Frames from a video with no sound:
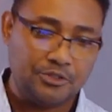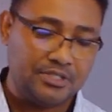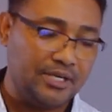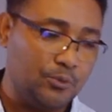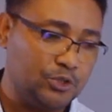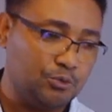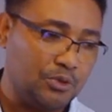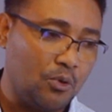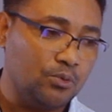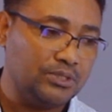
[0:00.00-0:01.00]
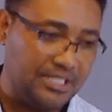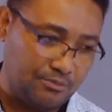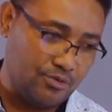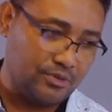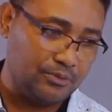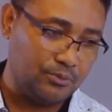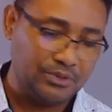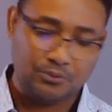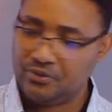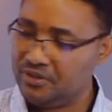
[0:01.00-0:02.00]
today which we call Nimrod,
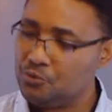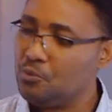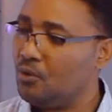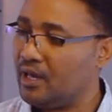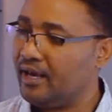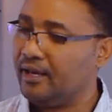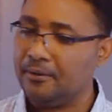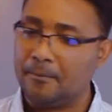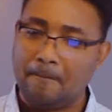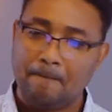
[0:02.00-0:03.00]
which with a small n,